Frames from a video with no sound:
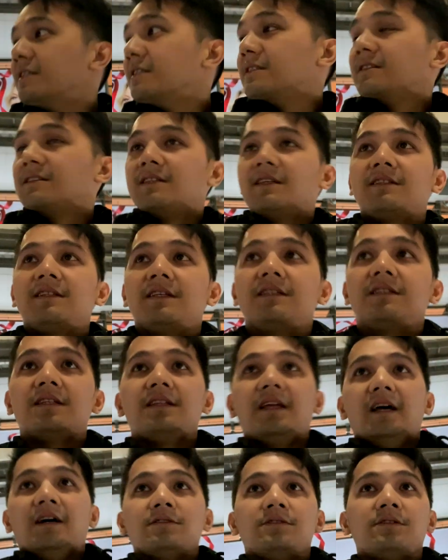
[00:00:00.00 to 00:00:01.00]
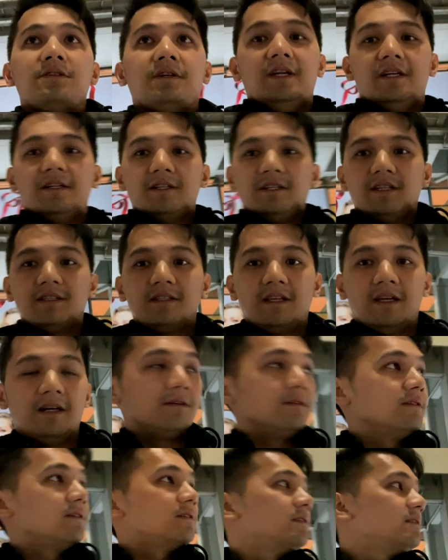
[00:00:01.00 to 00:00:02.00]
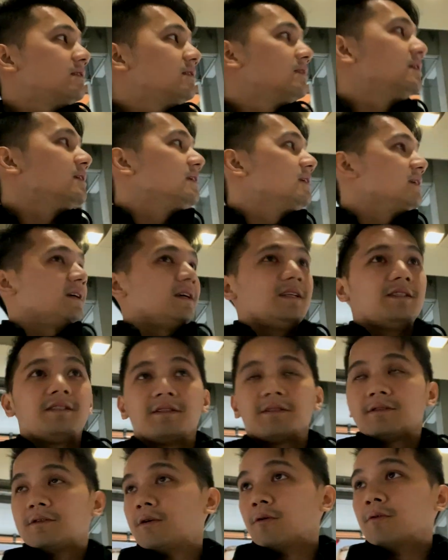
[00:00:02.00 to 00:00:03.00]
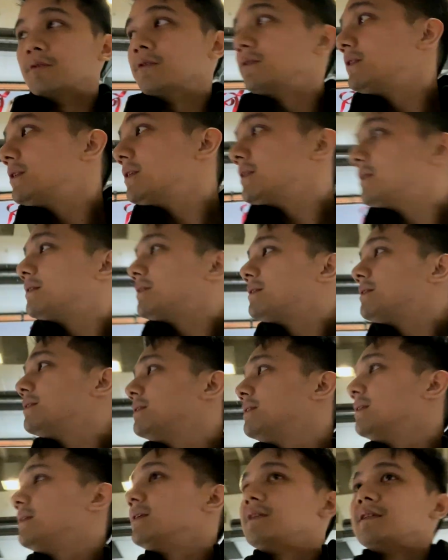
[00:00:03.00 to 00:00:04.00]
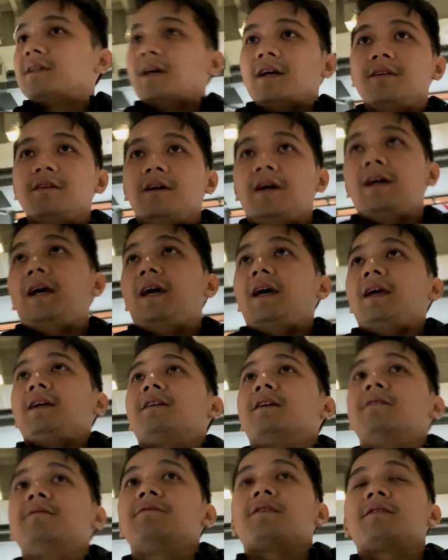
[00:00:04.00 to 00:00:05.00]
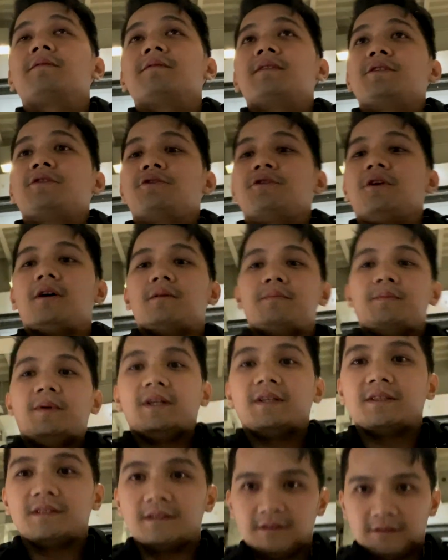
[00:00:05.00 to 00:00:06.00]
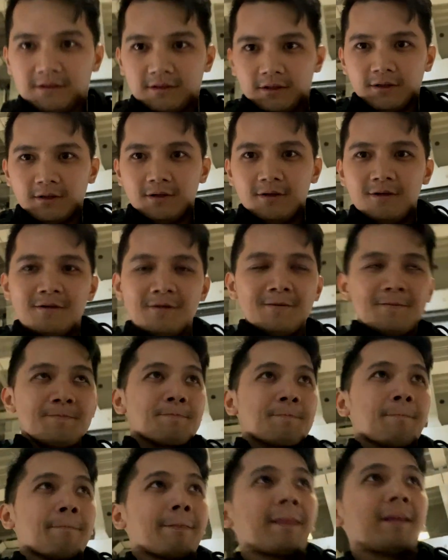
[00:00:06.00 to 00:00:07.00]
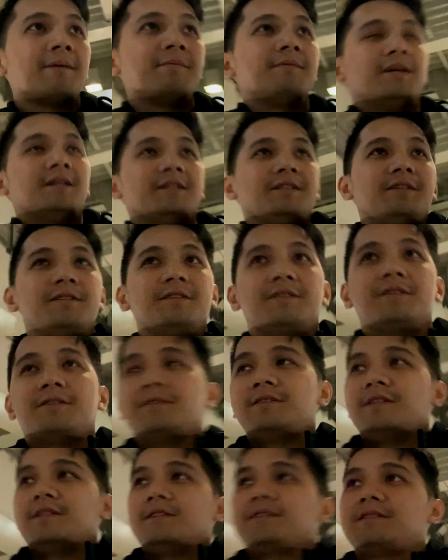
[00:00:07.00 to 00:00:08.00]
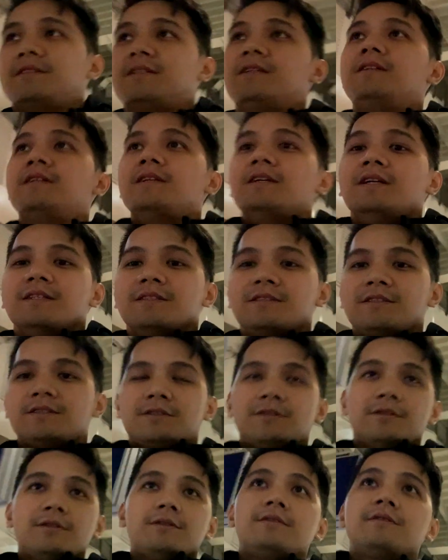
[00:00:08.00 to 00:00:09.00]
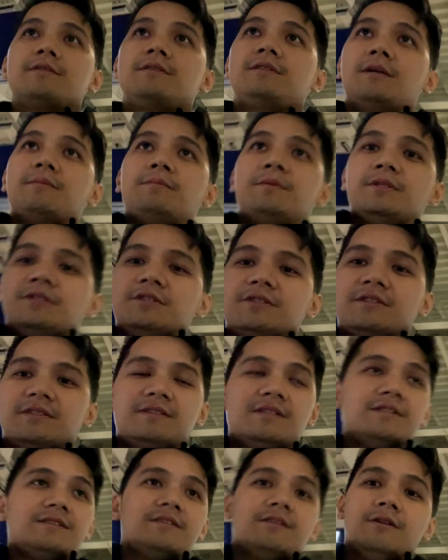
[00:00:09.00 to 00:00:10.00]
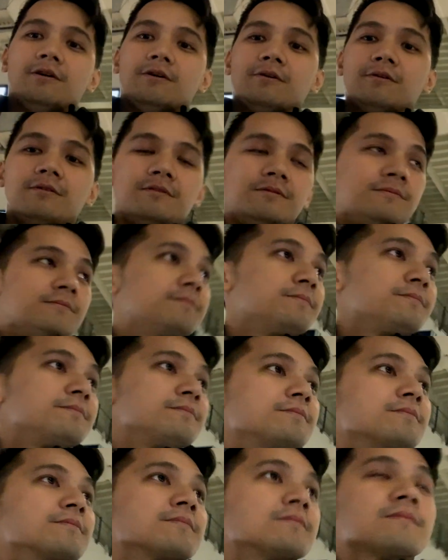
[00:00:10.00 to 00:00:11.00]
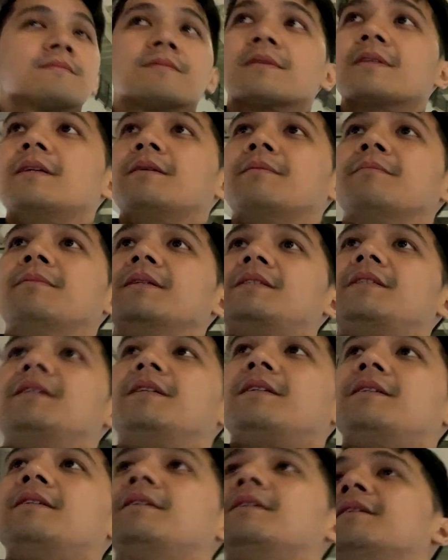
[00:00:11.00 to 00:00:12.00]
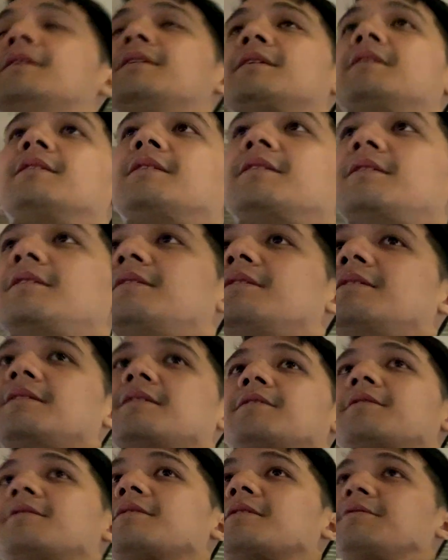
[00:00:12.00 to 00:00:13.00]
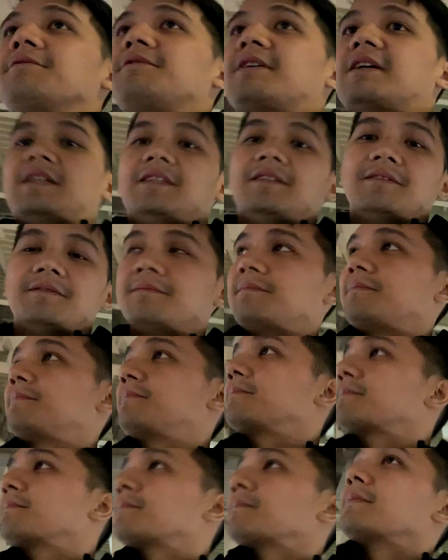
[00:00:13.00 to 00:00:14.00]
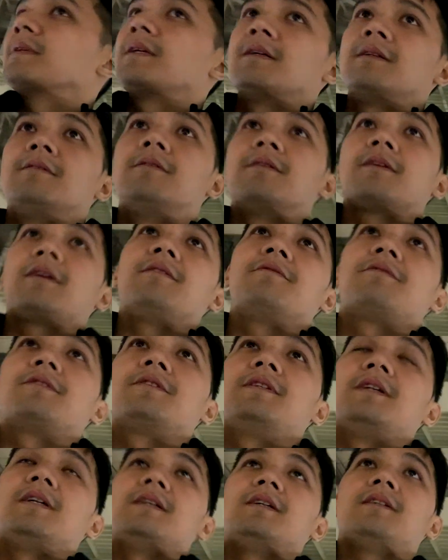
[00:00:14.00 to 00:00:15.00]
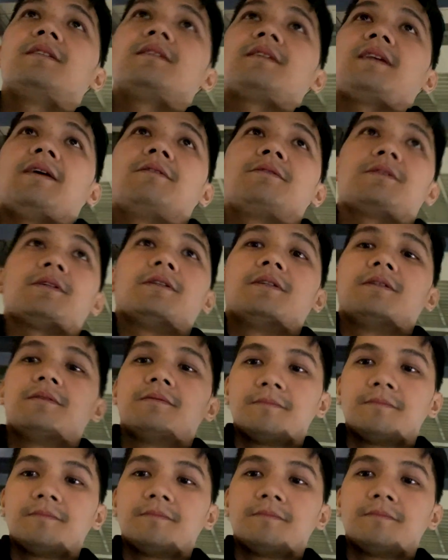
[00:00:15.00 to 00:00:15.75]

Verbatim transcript: This is an outdoor area now. It's cold. I, I come from the tropics, so I'm not used to this, to temperatures this low. But uh, I'm fine. I'm looking for the counter.